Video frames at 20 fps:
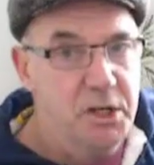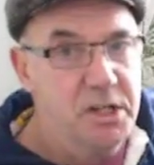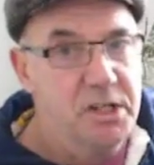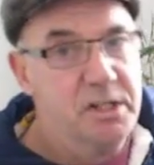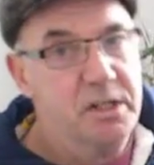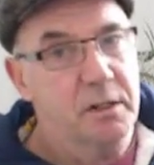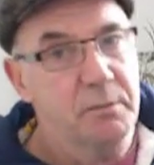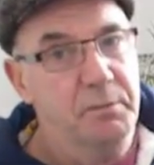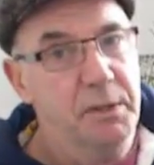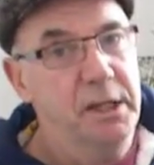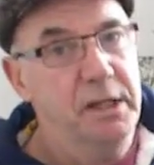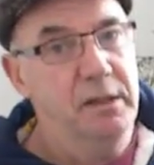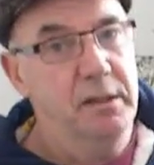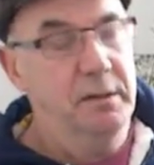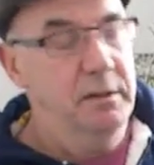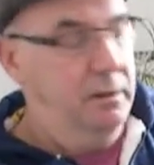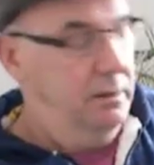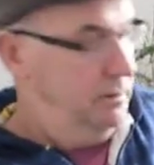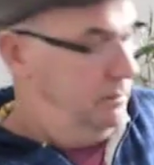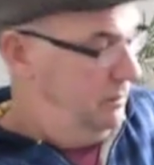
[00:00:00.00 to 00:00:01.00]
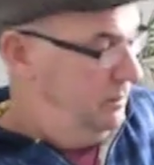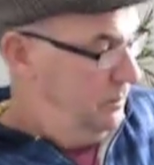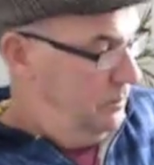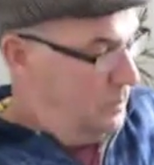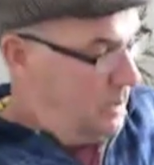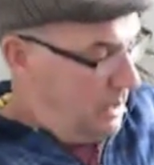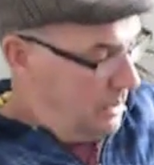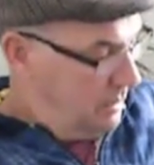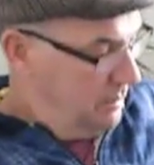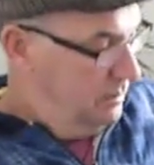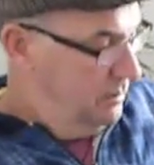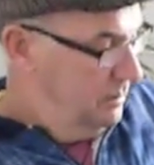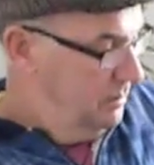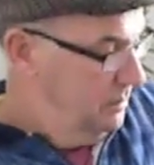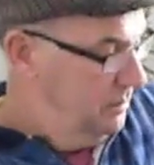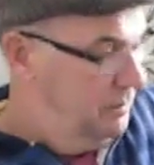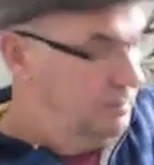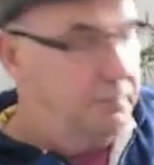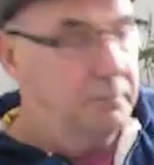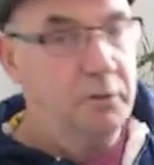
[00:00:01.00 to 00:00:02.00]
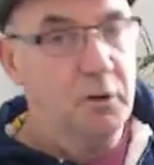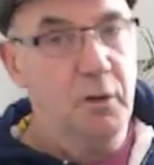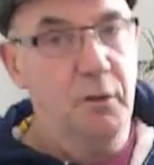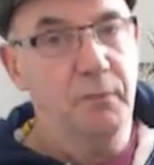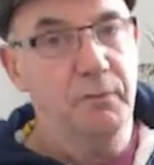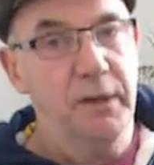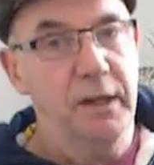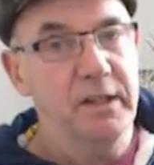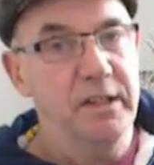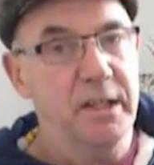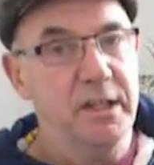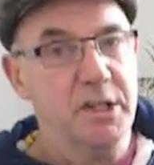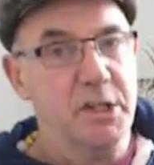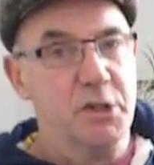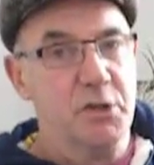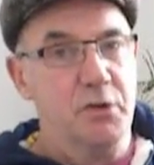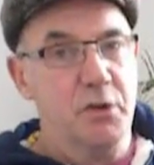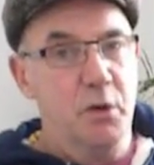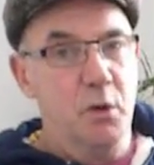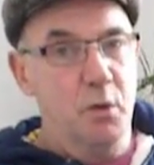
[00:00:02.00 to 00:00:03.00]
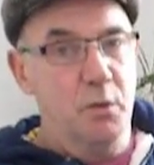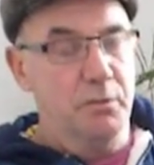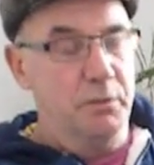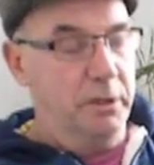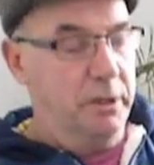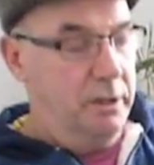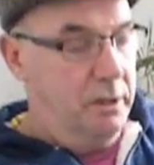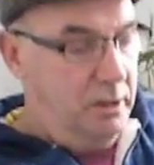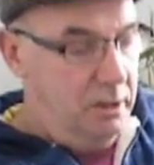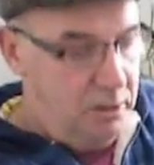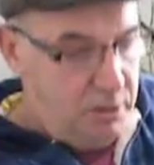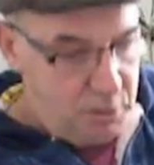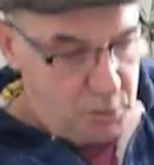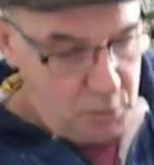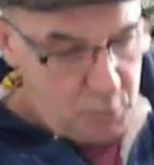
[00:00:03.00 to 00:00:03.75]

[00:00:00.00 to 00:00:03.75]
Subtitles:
from the east will be, well, confined to history, hopefully.